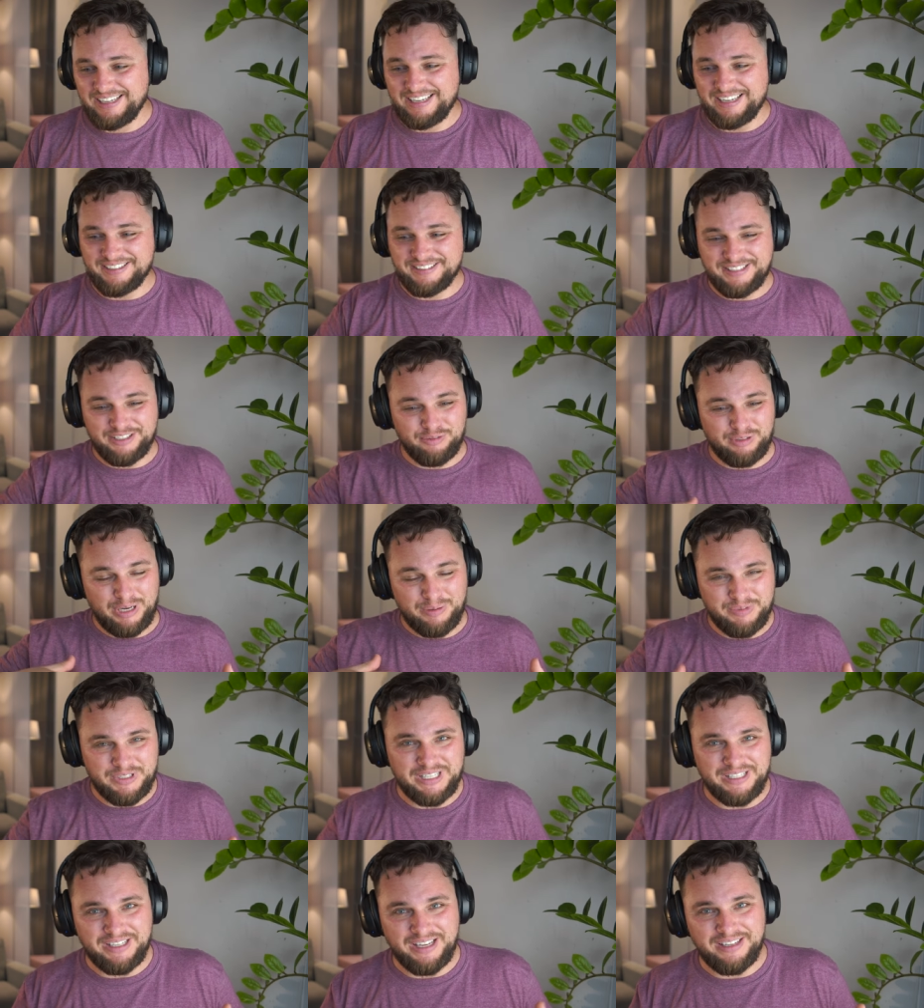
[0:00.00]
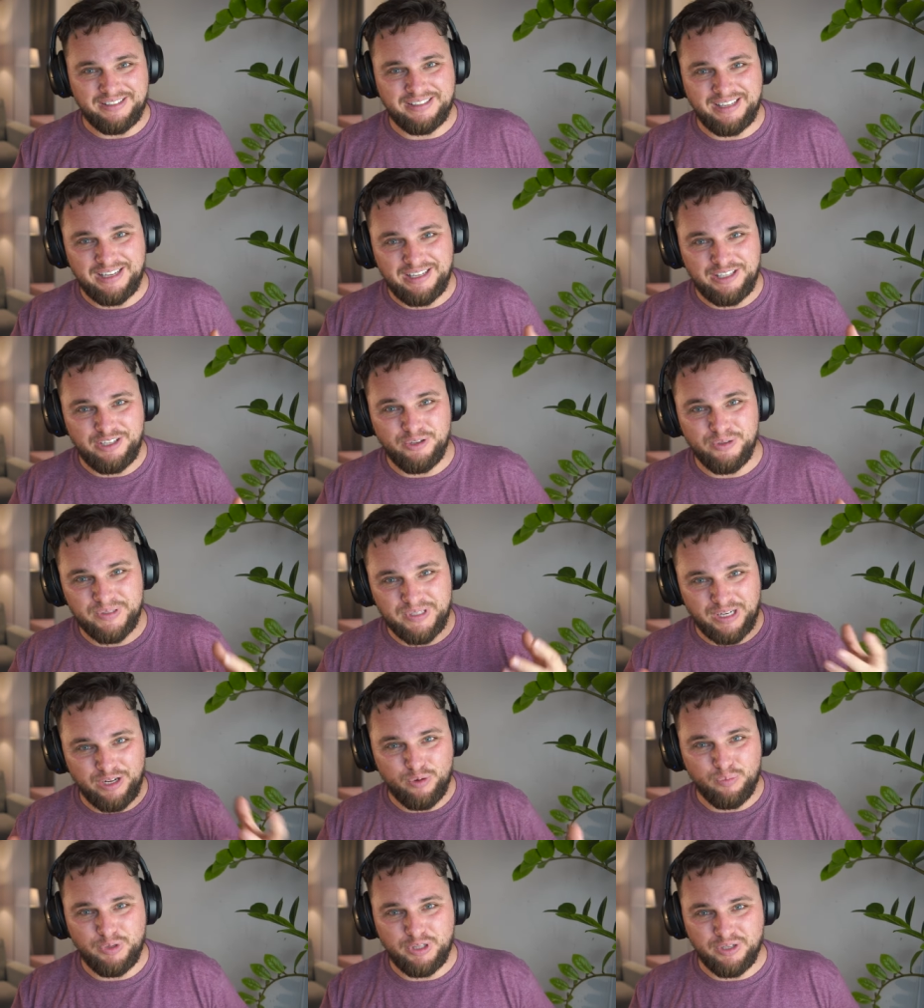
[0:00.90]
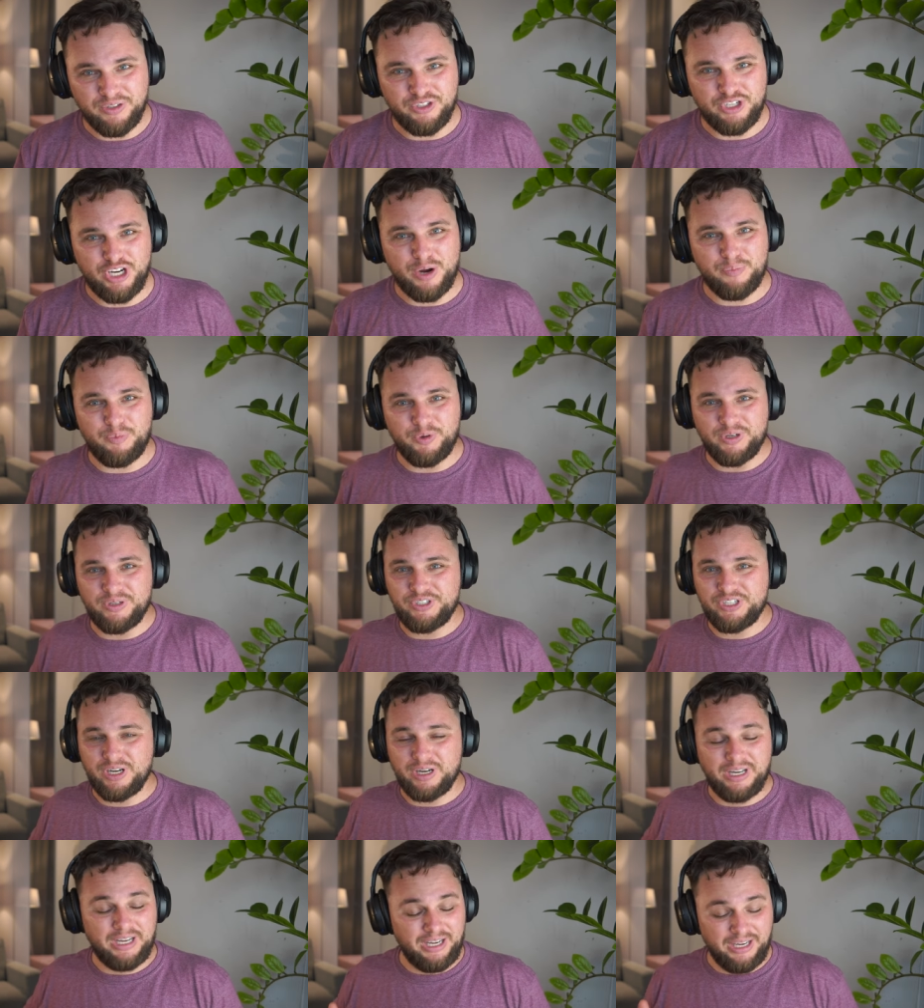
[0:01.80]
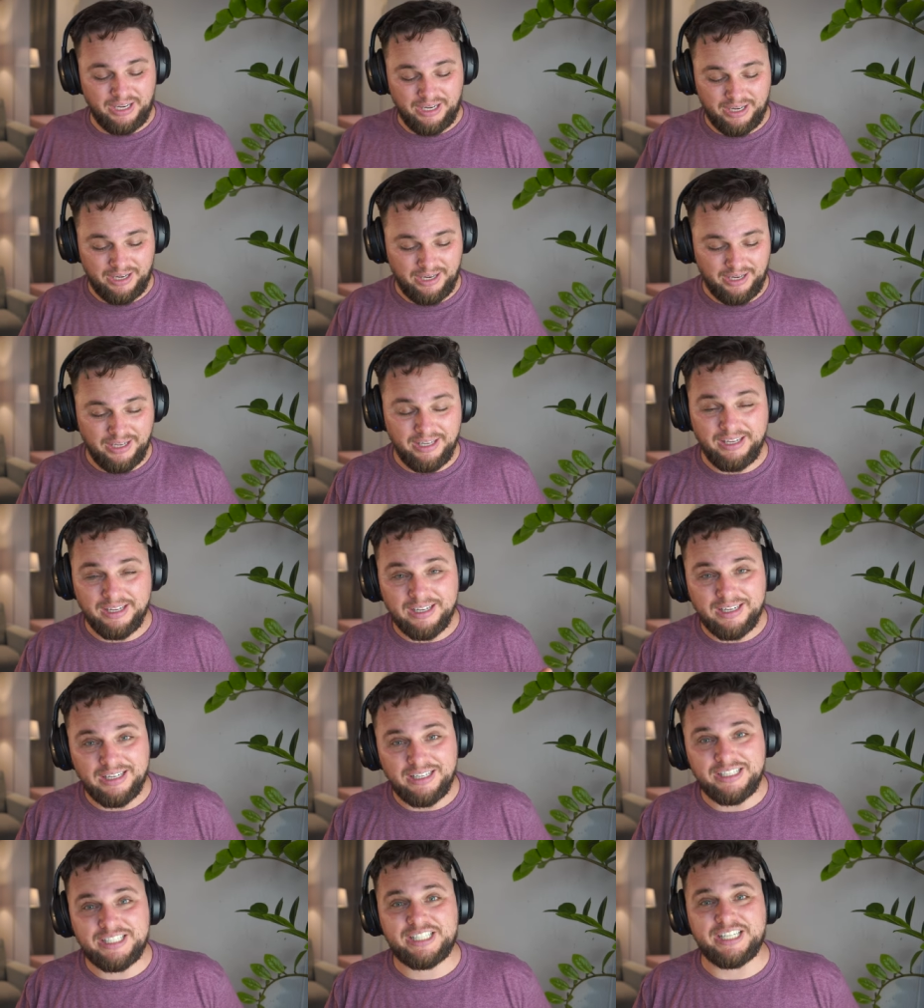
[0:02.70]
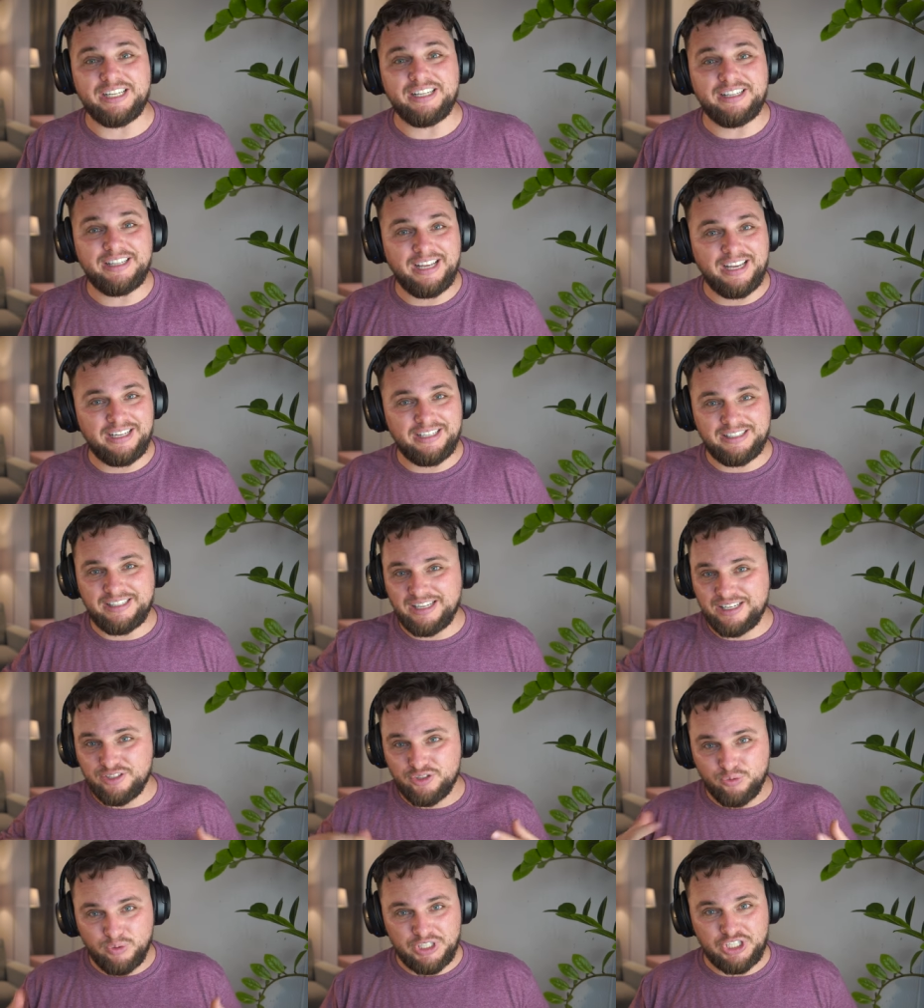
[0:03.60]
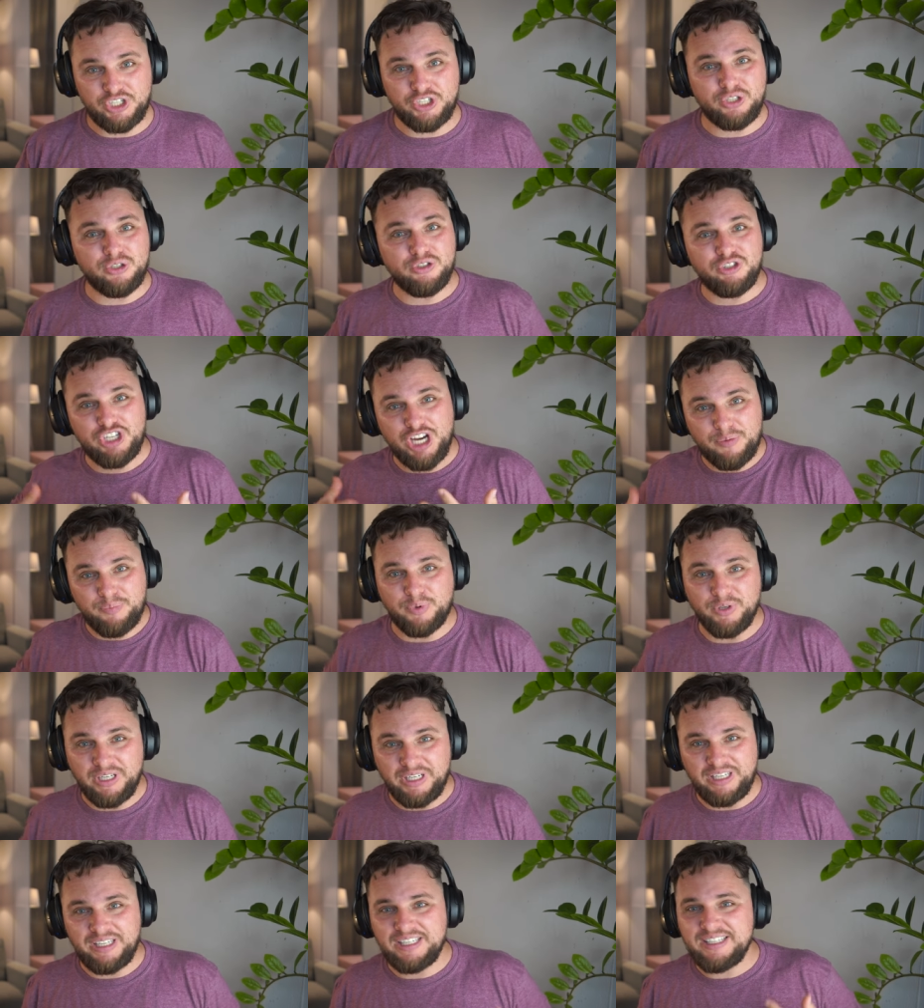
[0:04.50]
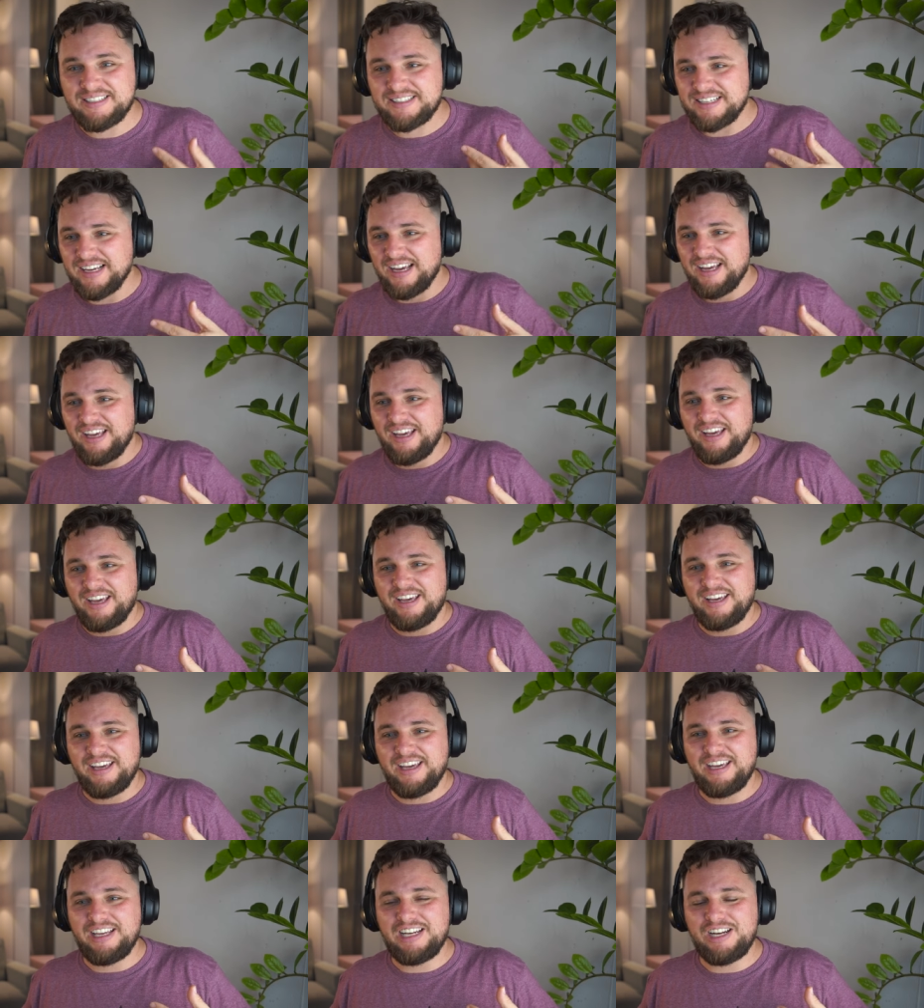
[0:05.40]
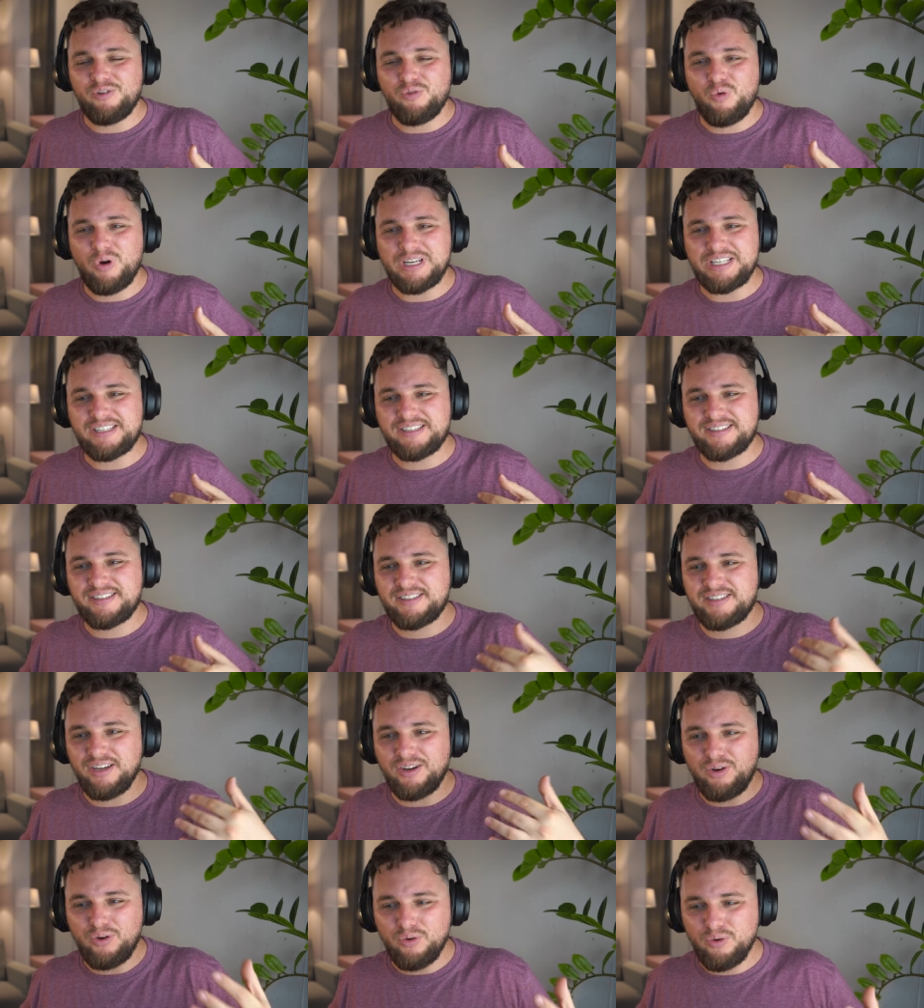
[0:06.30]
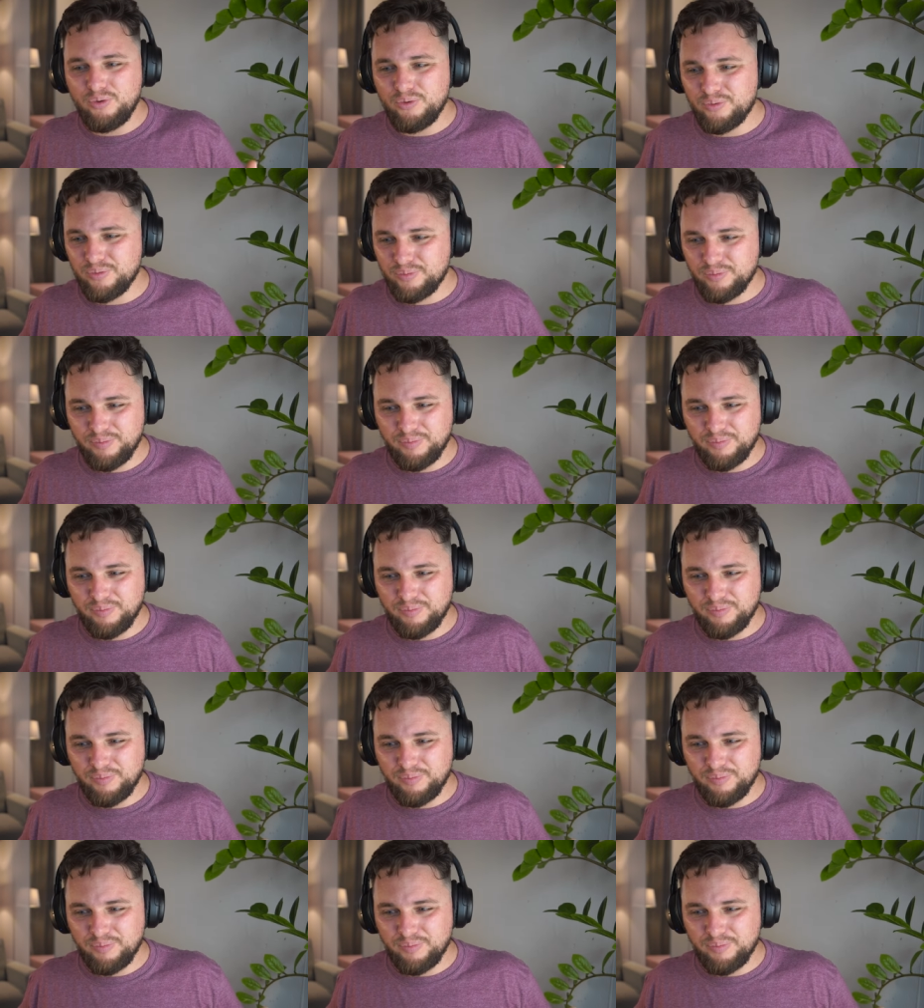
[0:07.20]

and sometimes they, they use a little bit of Jap uh, English, and then they switch to Japanese, and it was so